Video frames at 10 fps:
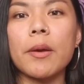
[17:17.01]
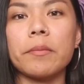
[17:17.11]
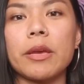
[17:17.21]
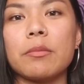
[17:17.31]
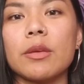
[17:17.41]

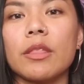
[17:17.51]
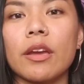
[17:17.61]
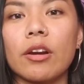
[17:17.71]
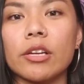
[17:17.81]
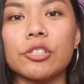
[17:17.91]
Maybe they
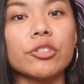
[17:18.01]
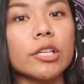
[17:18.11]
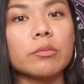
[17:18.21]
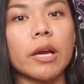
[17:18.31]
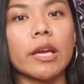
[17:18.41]
are
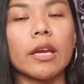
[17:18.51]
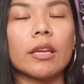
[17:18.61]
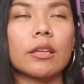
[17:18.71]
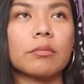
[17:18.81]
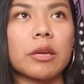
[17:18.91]
intrigued by it,
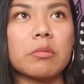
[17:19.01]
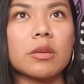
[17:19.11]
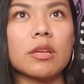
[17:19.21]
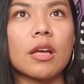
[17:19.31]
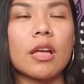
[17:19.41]
and
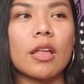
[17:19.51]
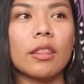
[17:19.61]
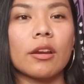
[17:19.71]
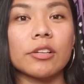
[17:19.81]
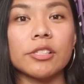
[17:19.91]
maybe
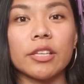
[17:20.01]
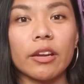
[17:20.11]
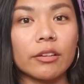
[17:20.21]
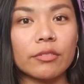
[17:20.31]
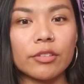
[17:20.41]
they are
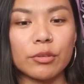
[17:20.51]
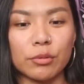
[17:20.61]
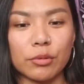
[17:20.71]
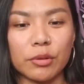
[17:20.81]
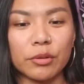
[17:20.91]
scared of
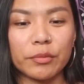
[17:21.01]
you,